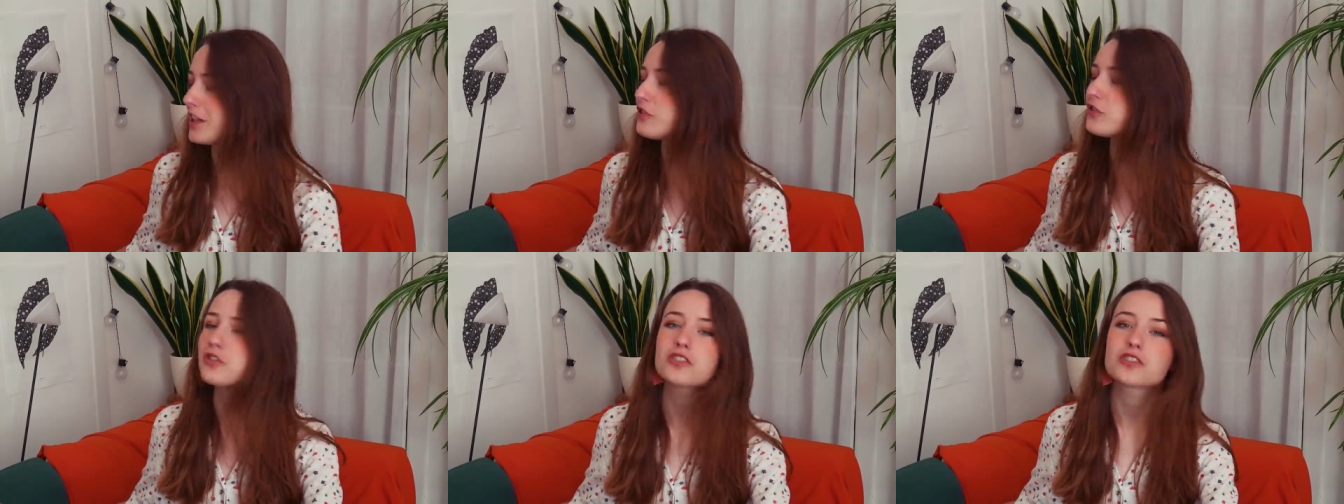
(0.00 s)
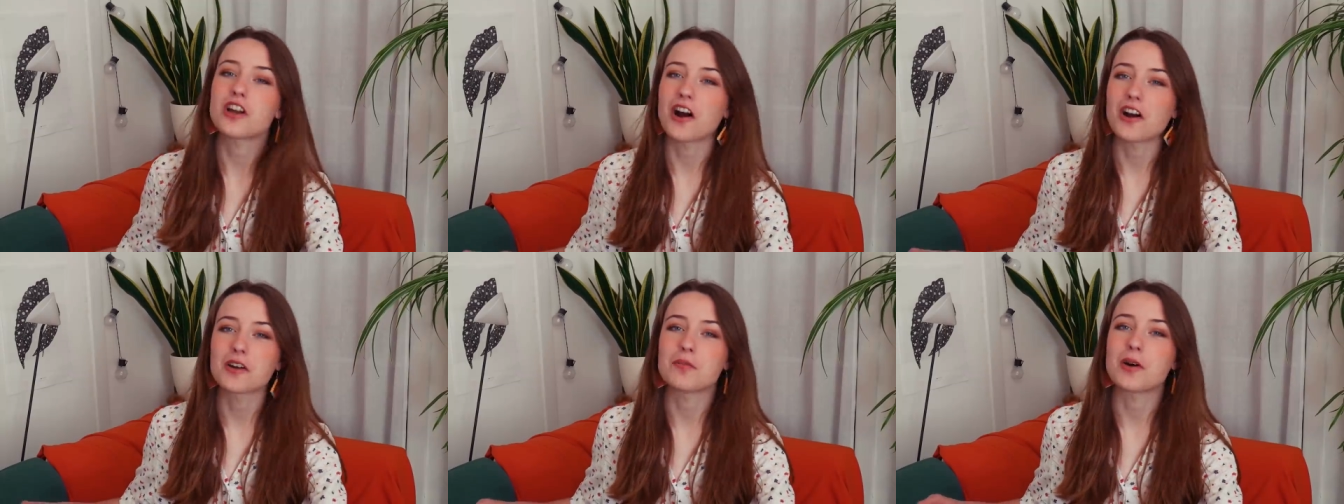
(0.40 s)
Let's just
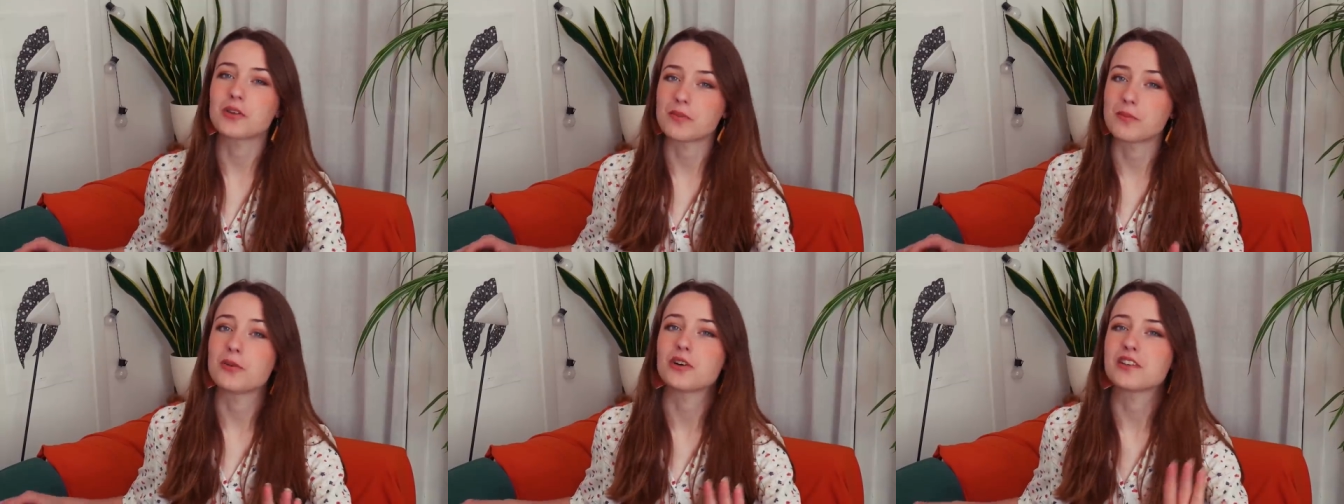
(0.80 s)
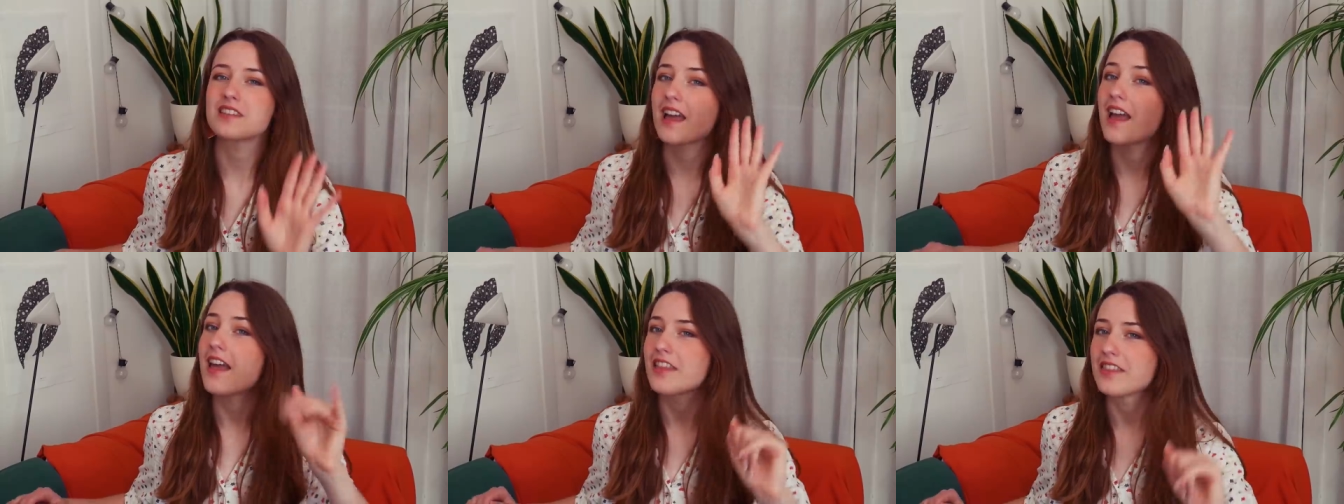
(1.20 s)
talk about the books
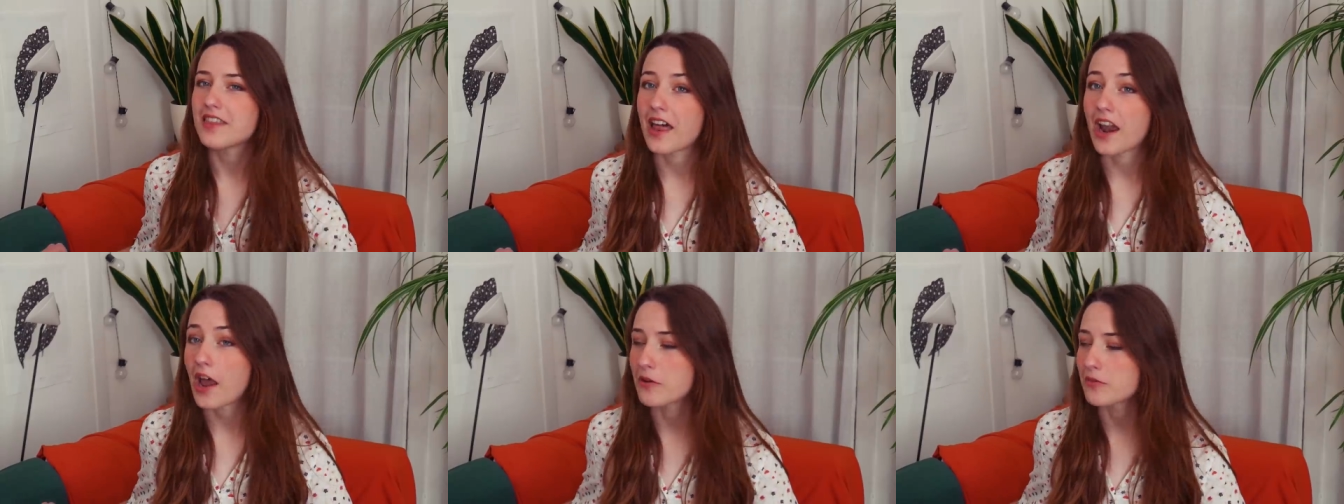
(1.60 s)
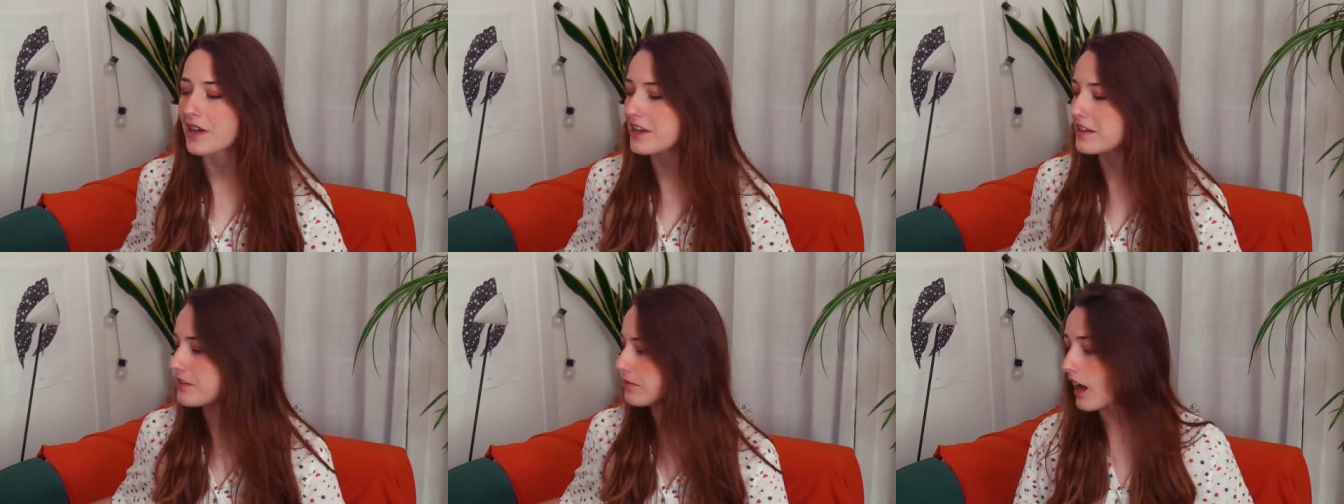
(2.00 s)
that I
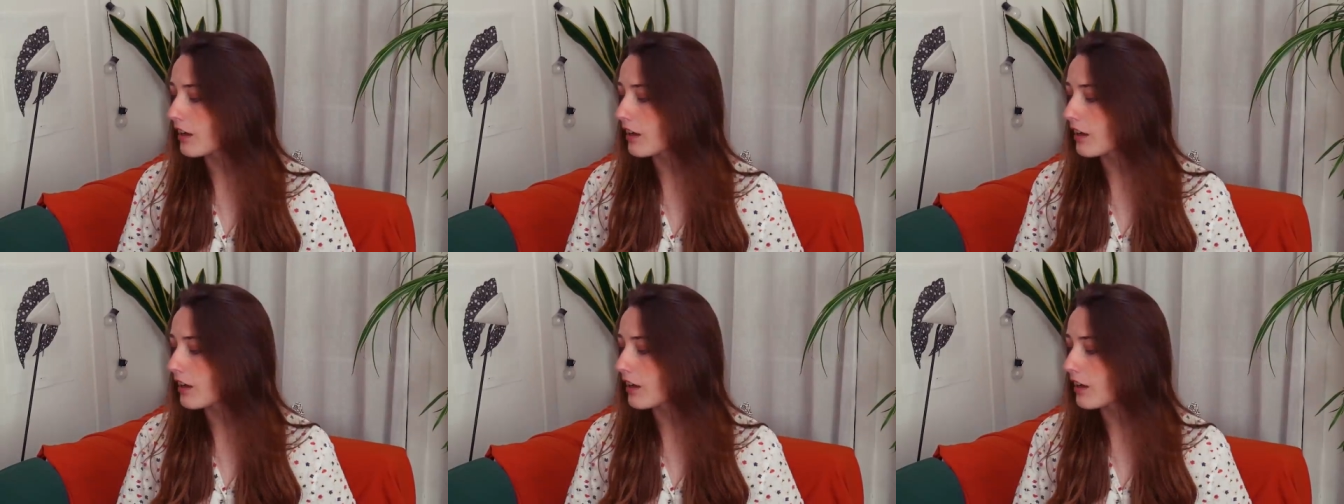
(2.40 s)
read.